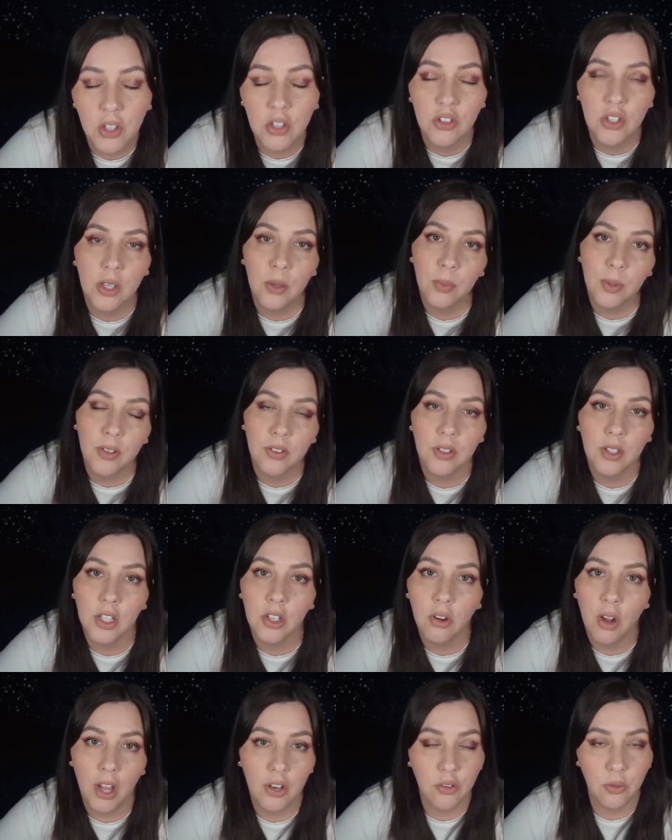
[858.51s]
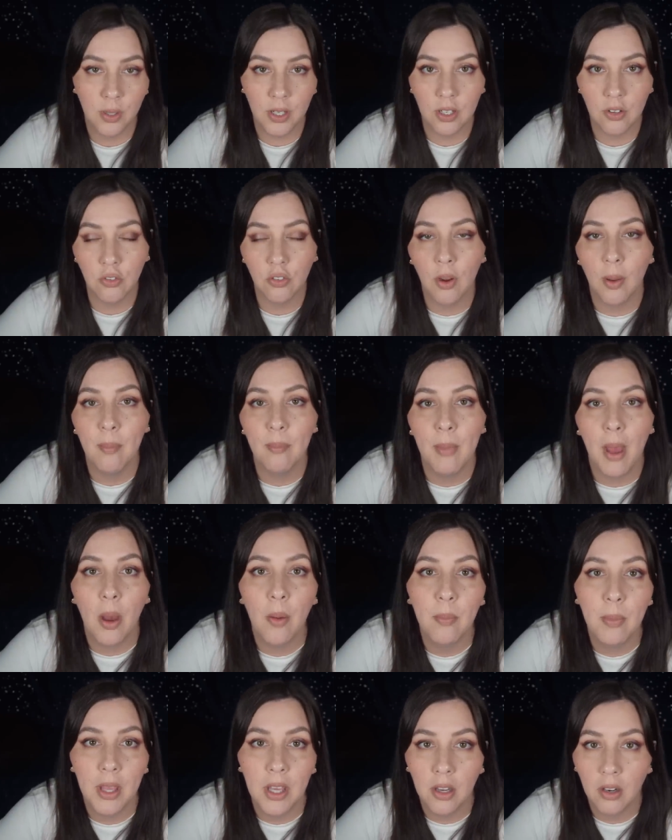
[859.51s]
She had recently graduated from
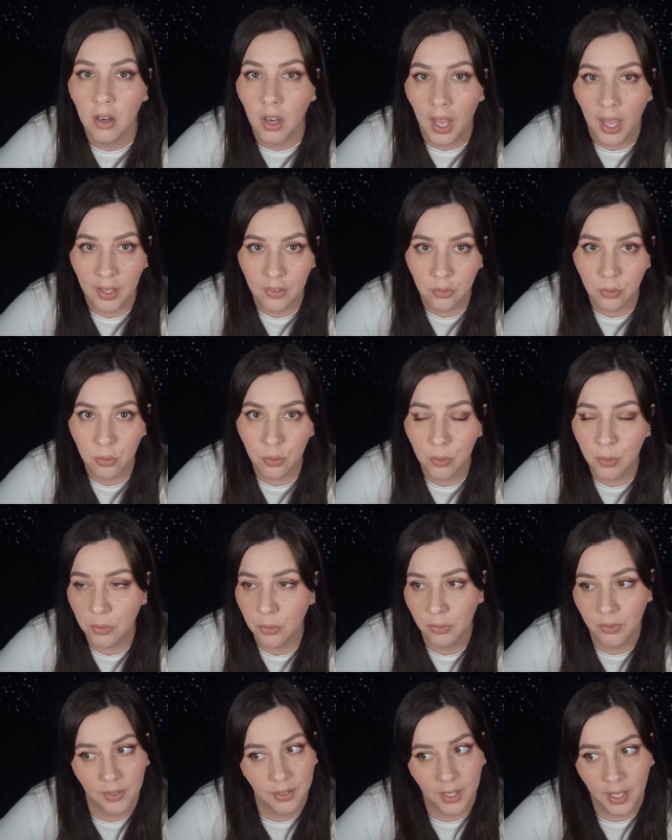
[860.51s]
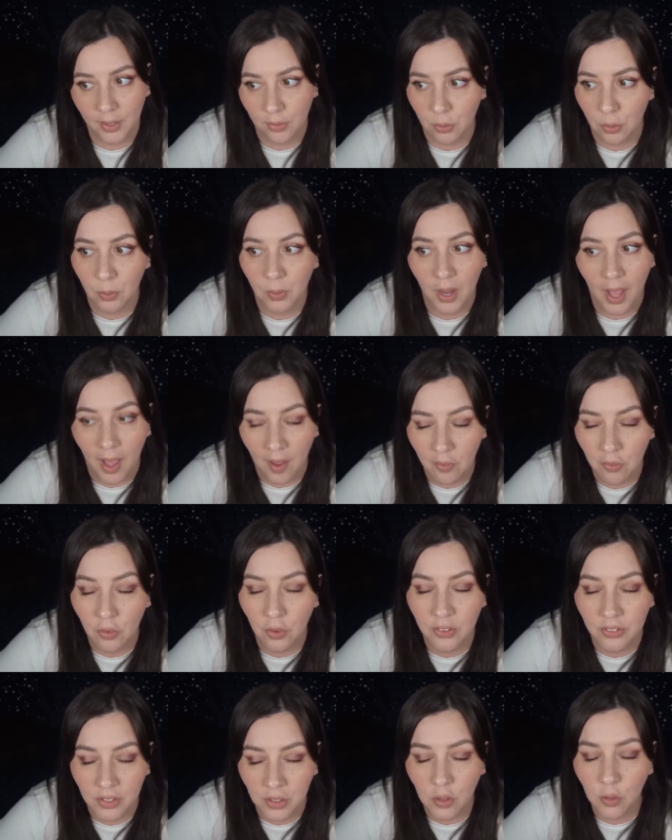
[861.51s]
Mount Baker High School, which was like the high school where
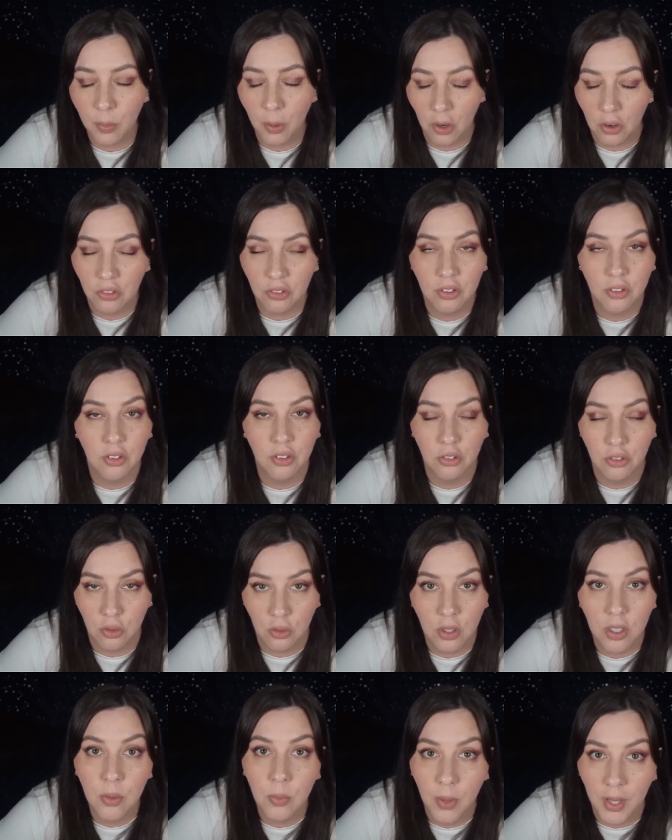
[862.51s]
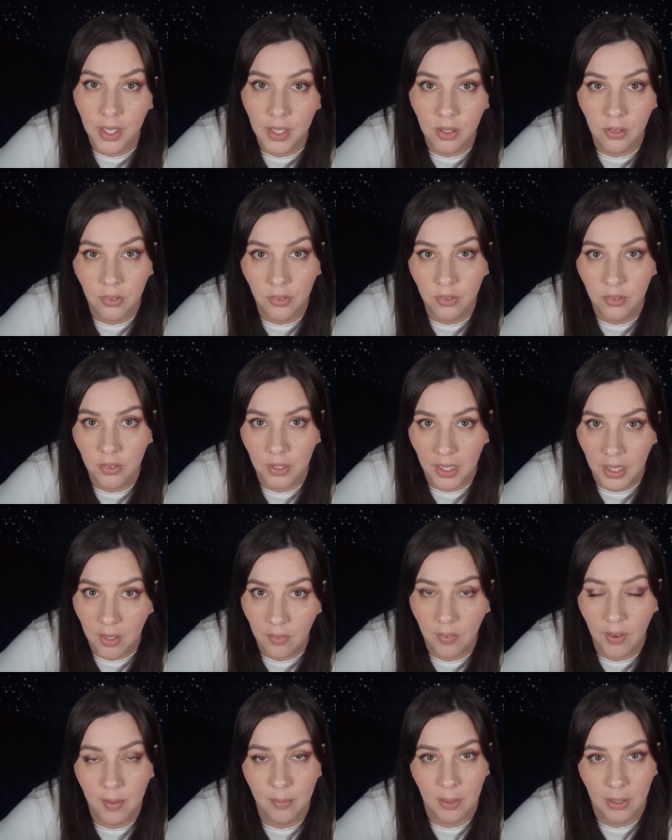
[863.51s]
every single person in the story went. You'll see
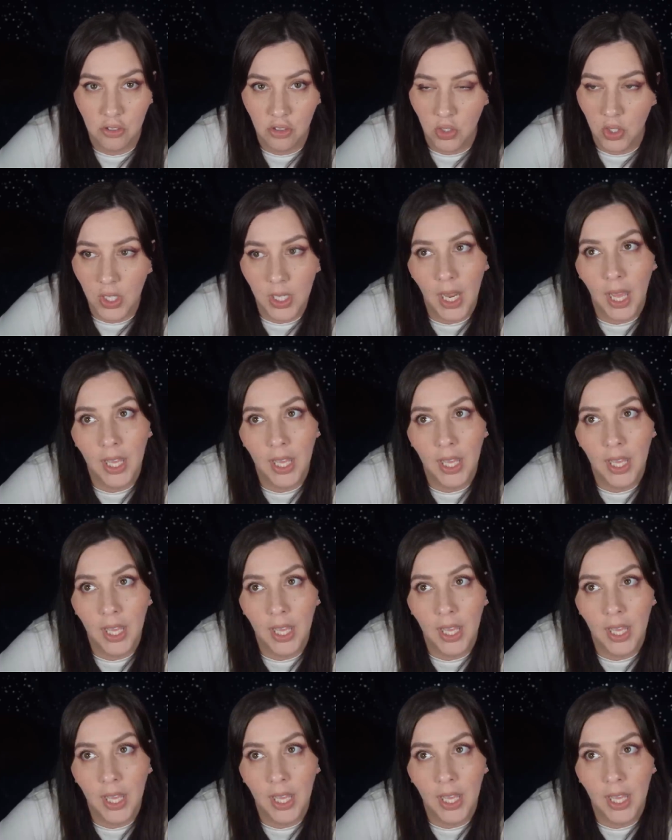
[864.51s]
if I mention it.